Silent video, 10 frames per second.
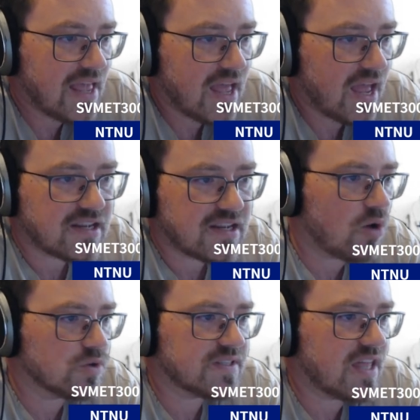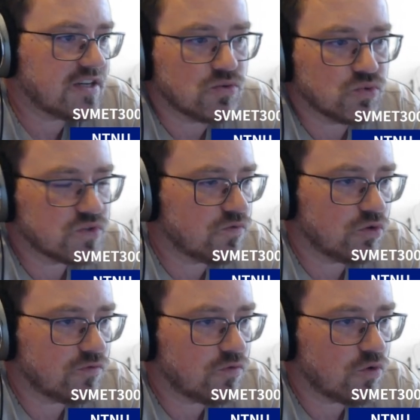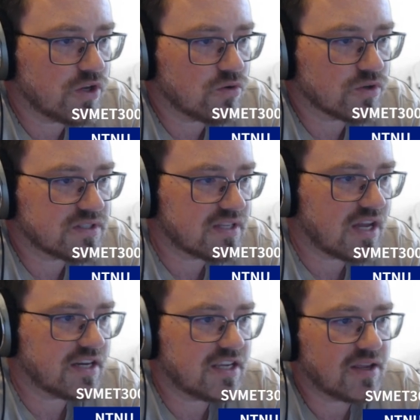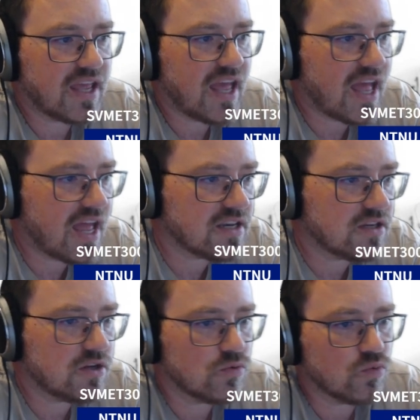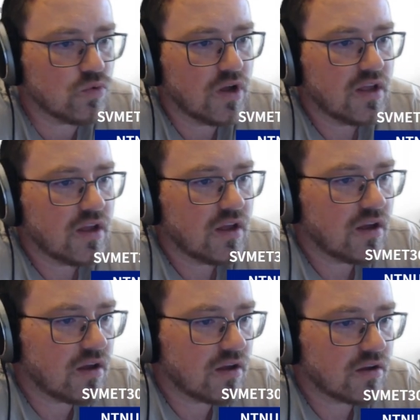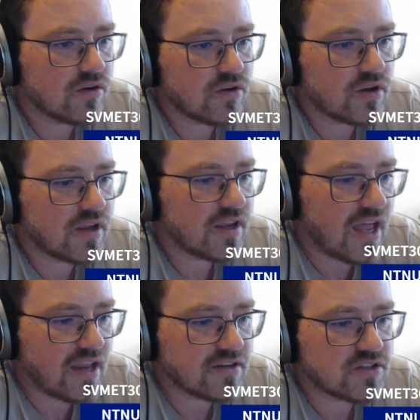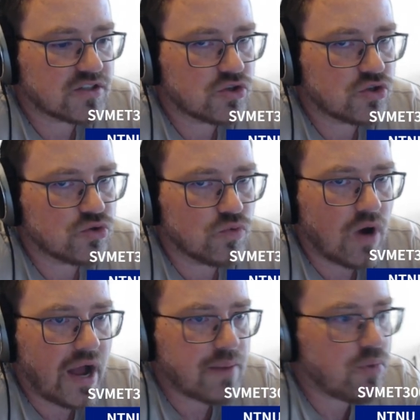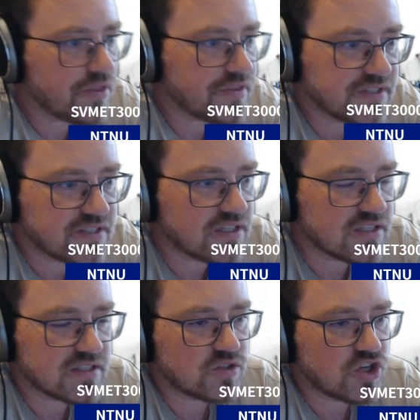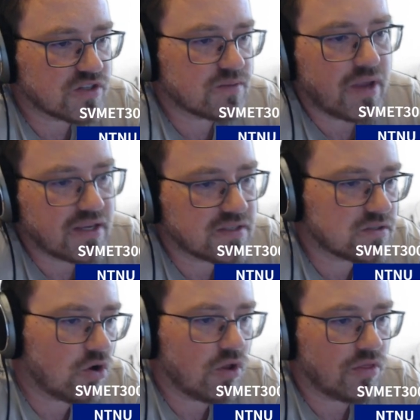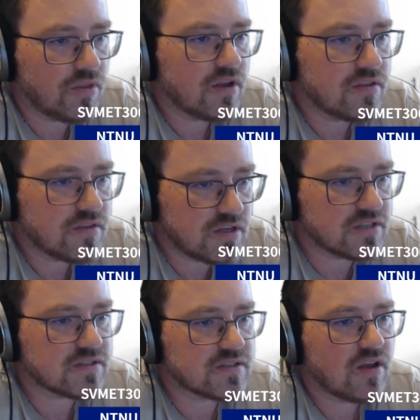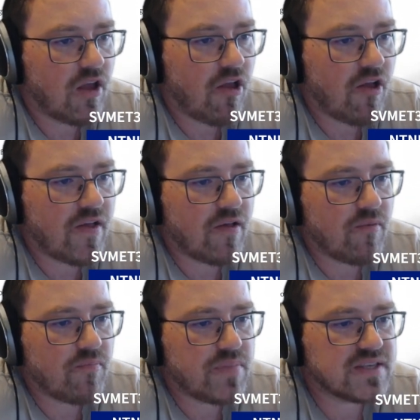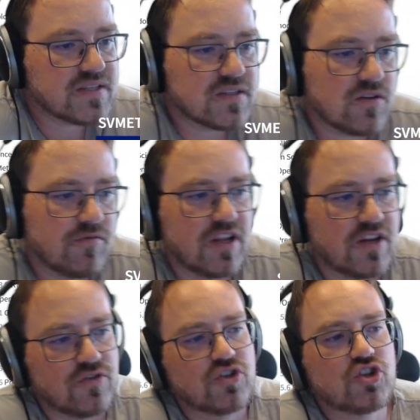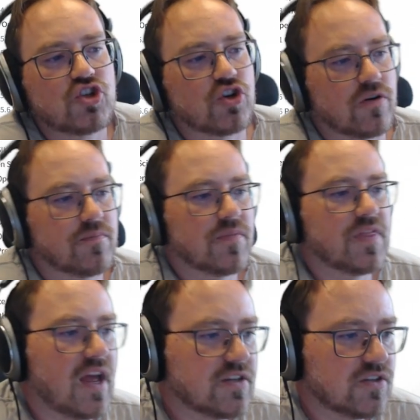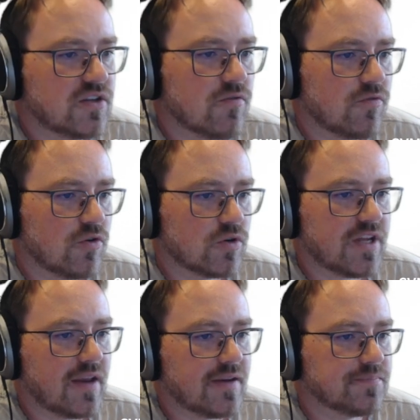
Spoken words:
And how is that useful for your study? Can you get to hypotheses just based on these pieces of literature that you've looked at?